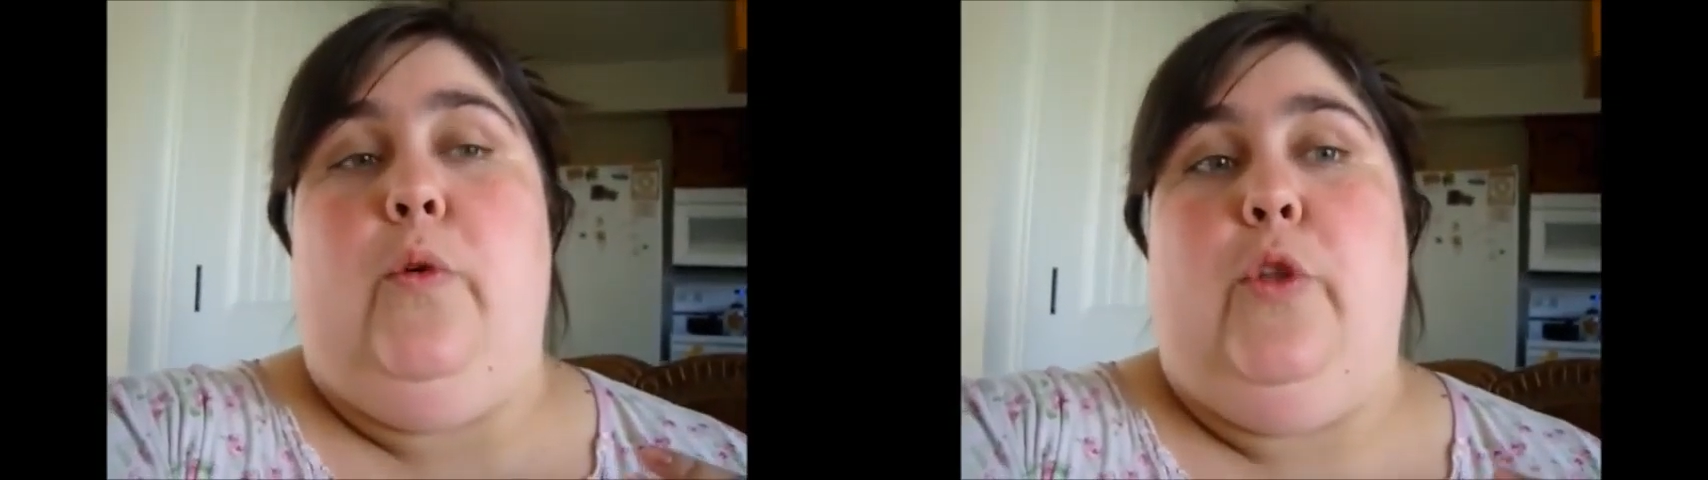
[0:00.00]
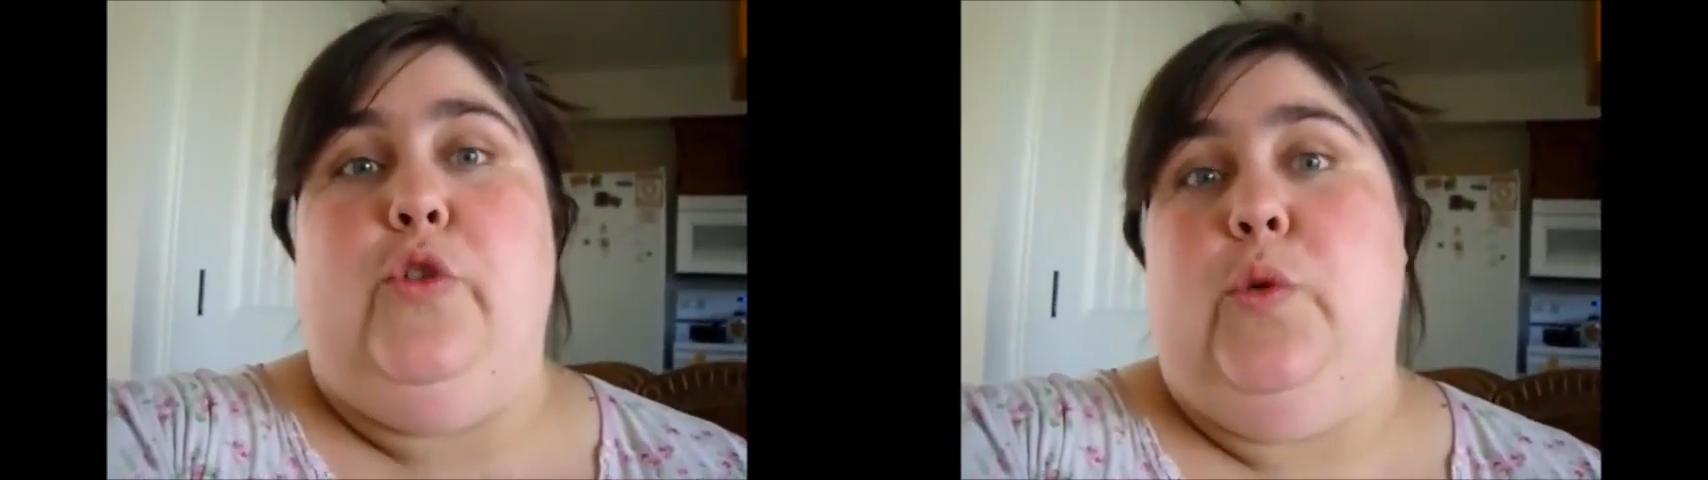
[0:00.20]

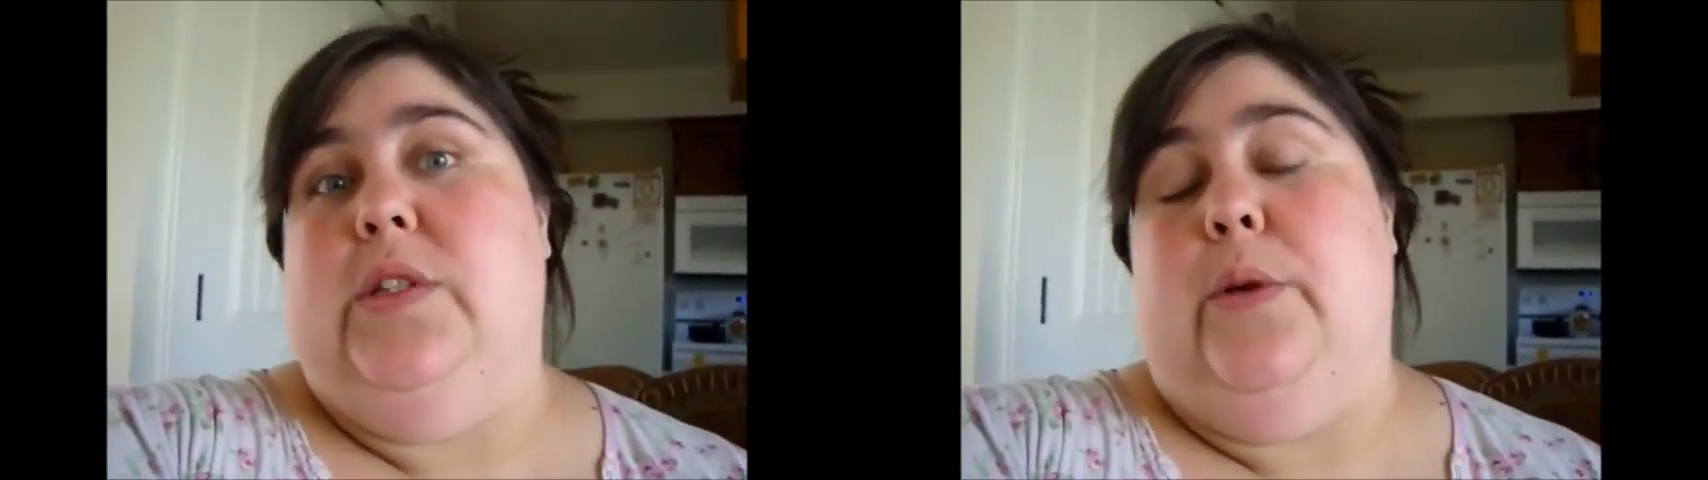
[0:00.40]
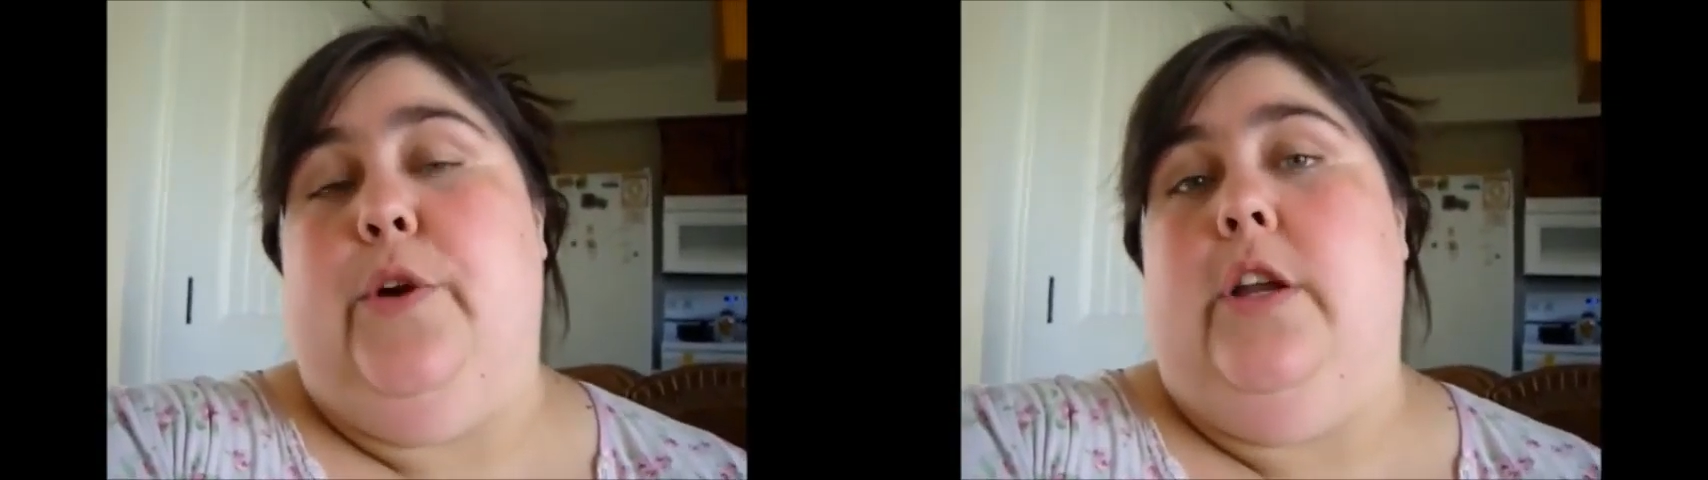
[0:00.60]
the tools
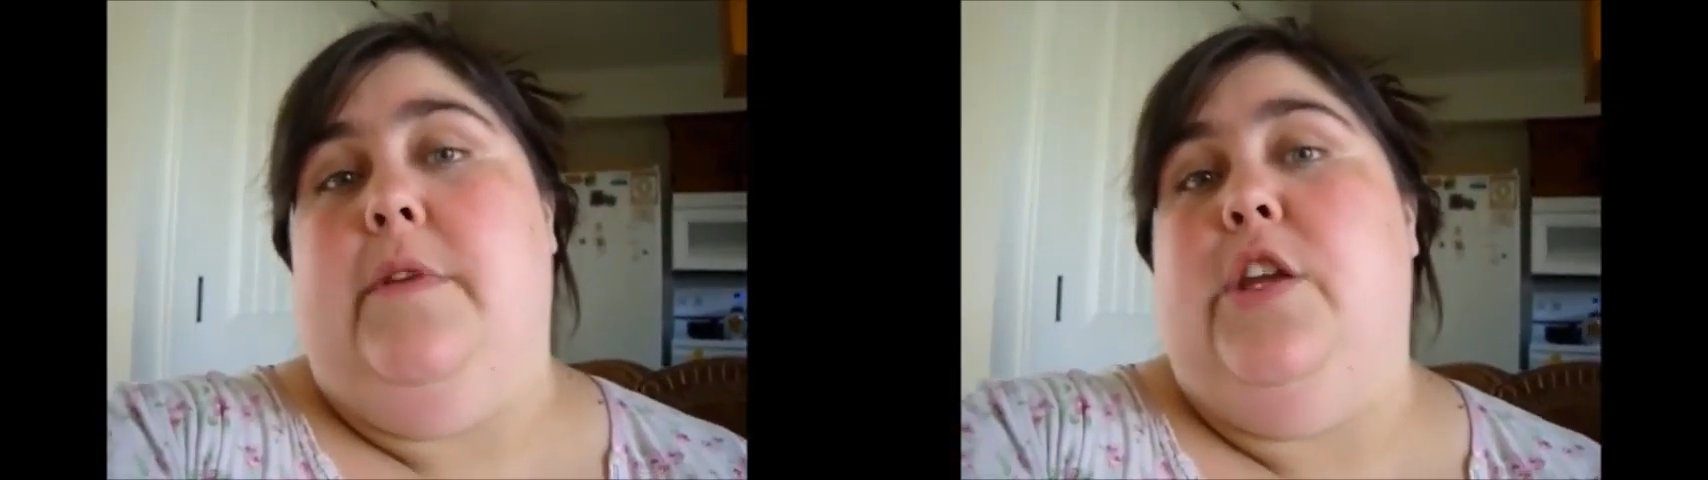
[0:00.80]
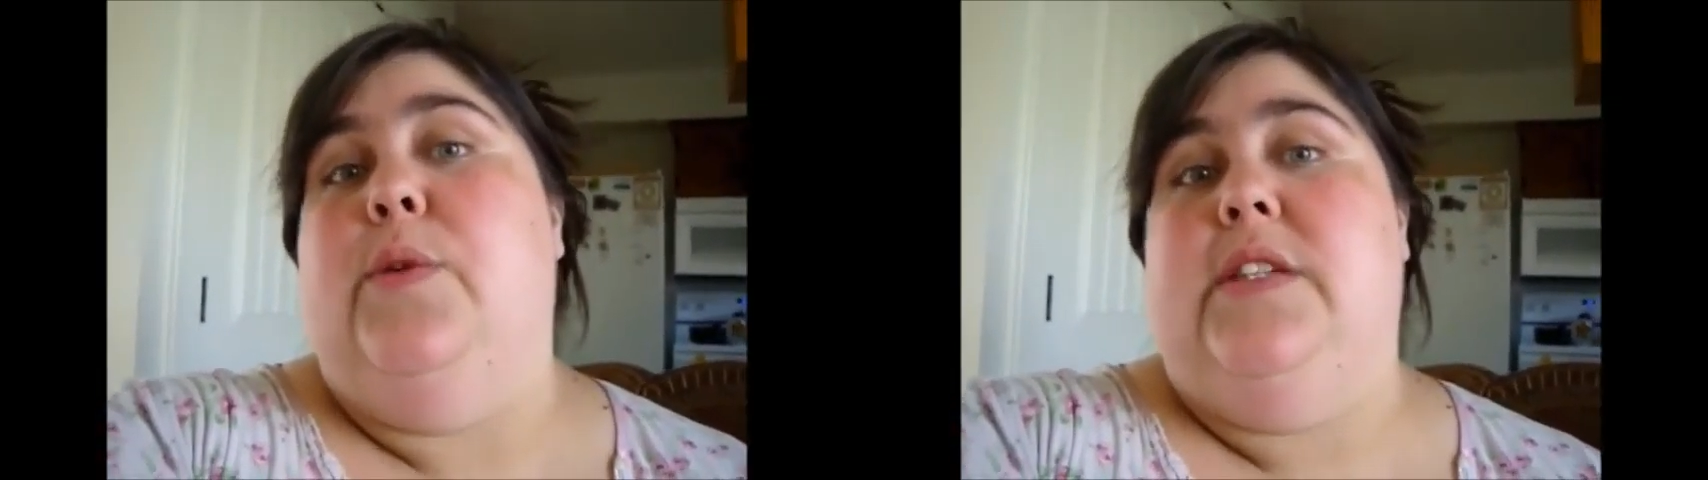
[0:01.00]
that we're going
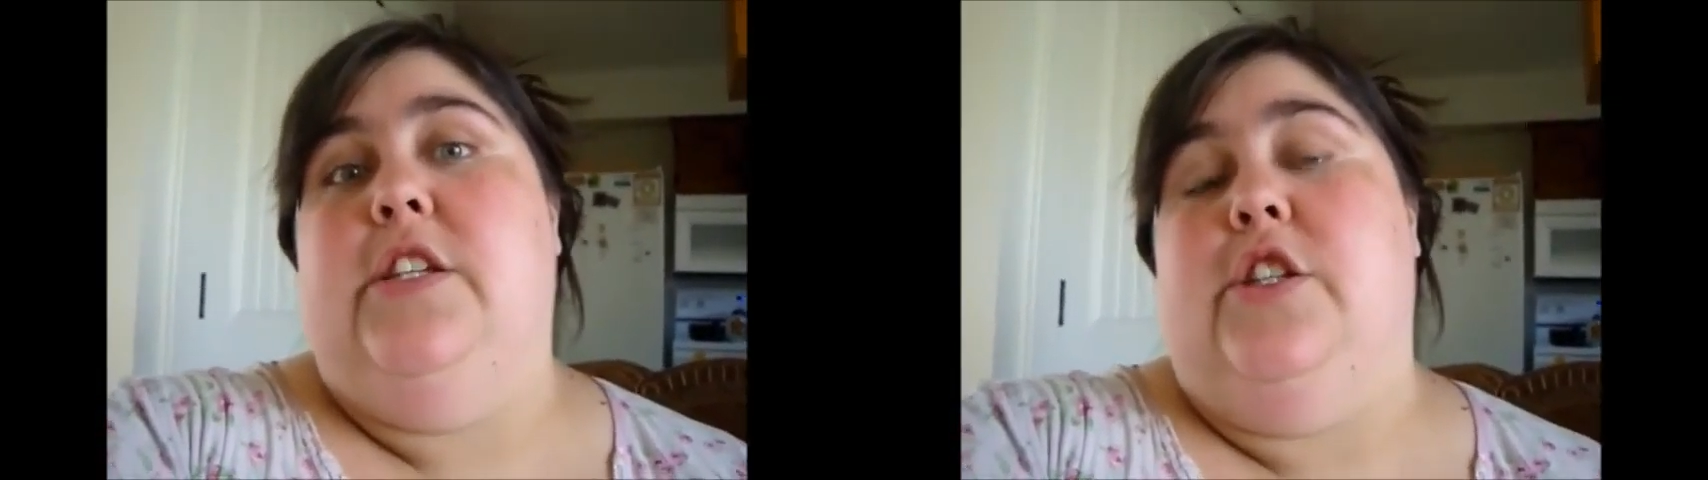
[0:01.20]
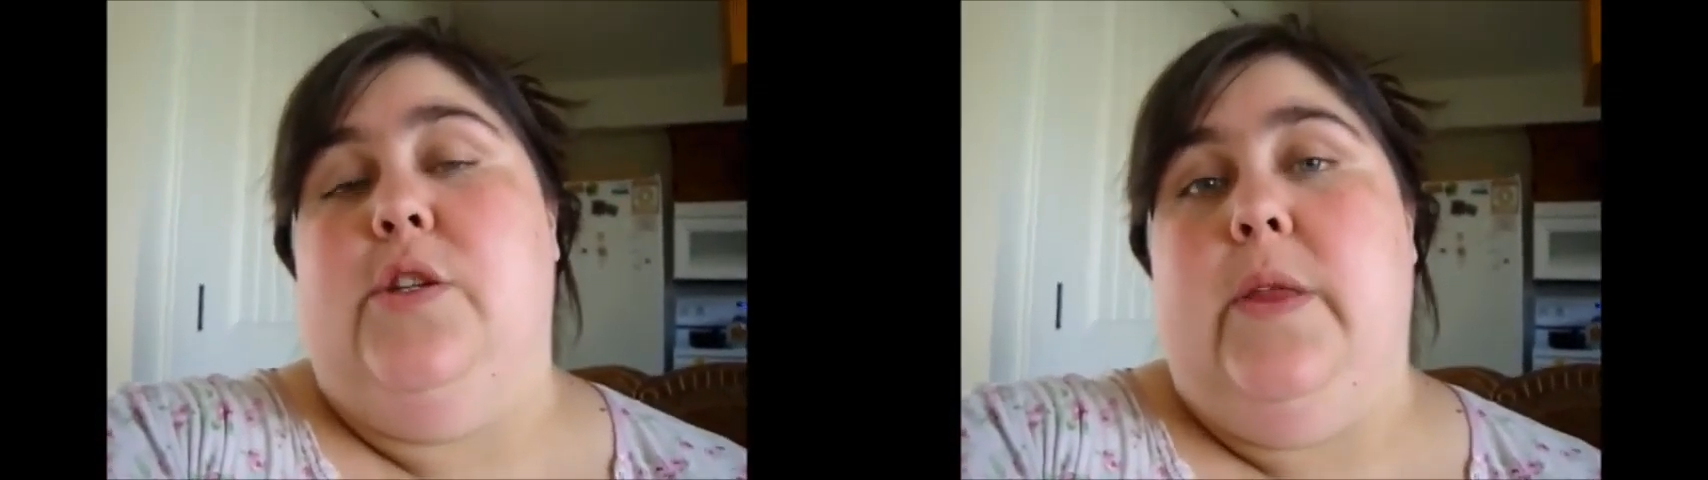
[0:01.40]
to be
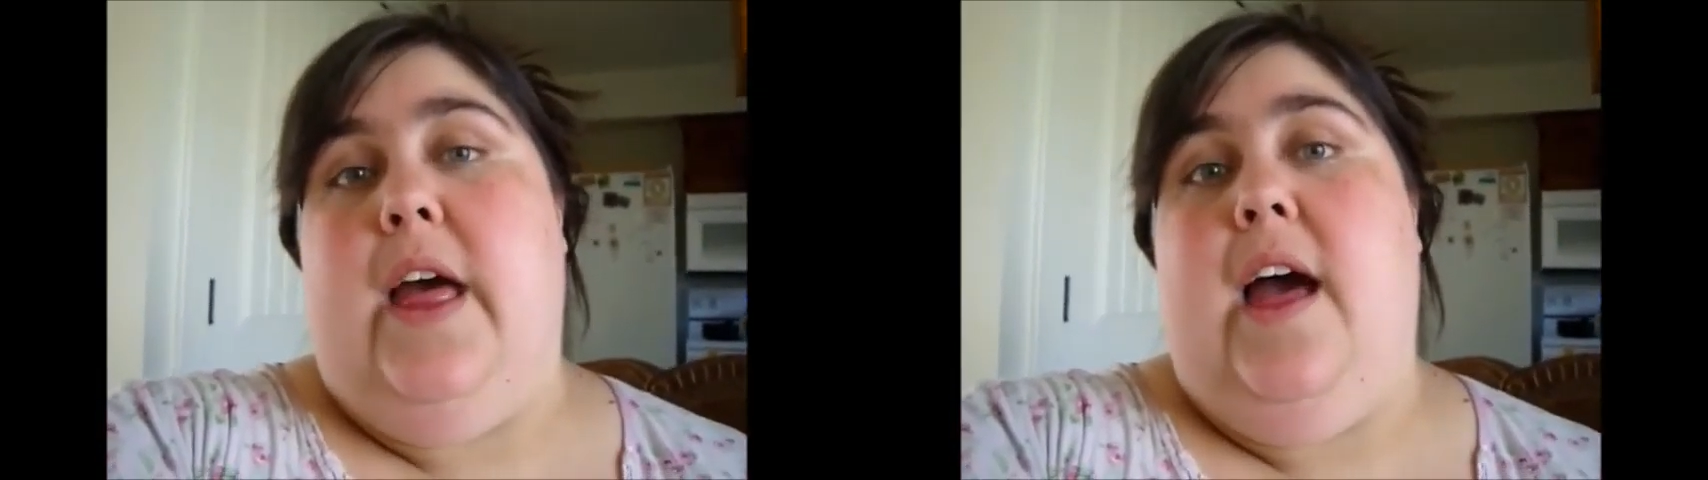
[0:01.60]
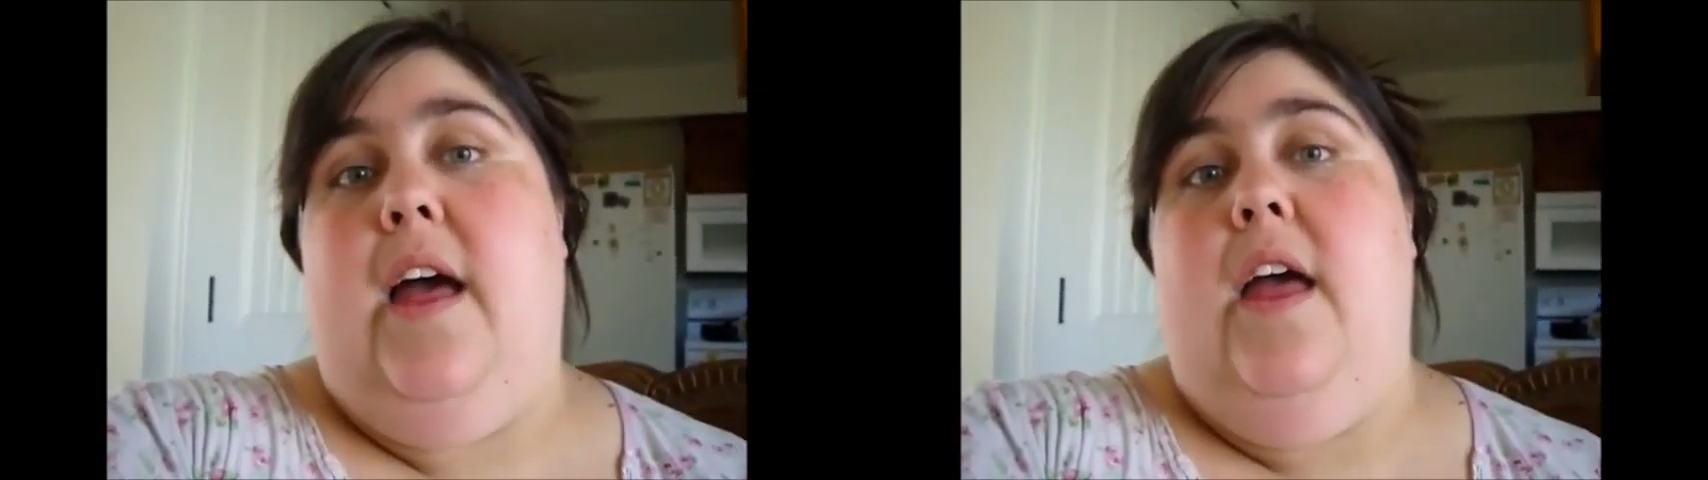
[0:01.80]
using to do
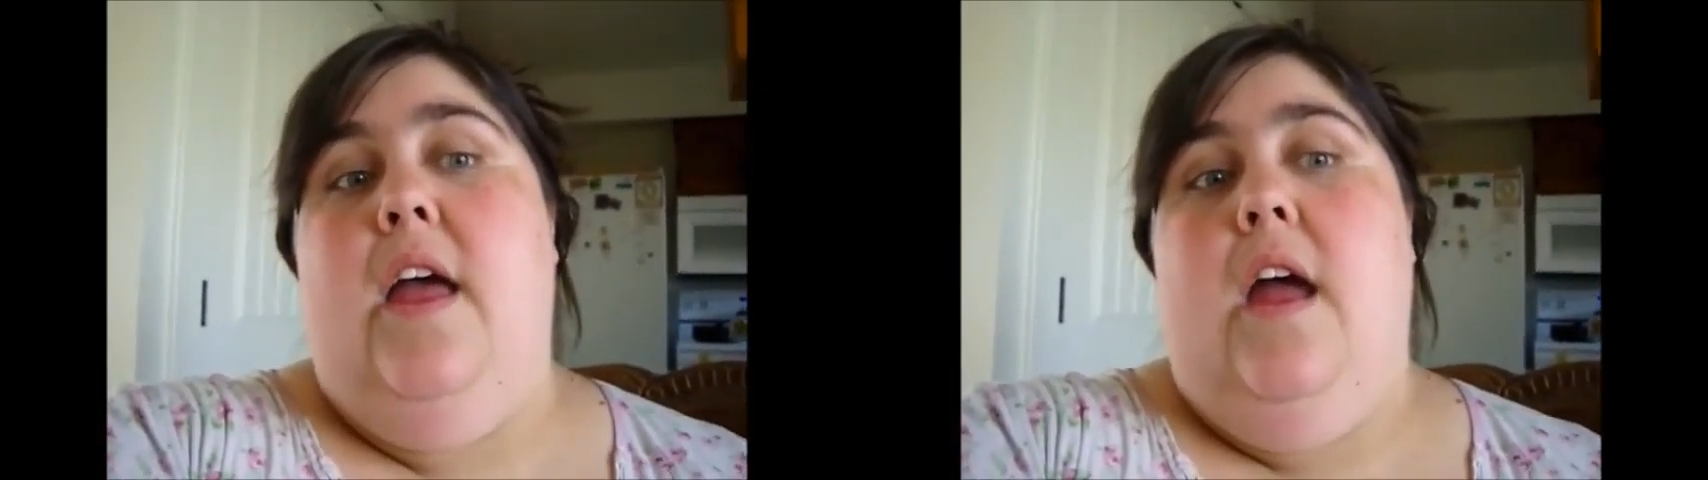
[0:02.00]
that,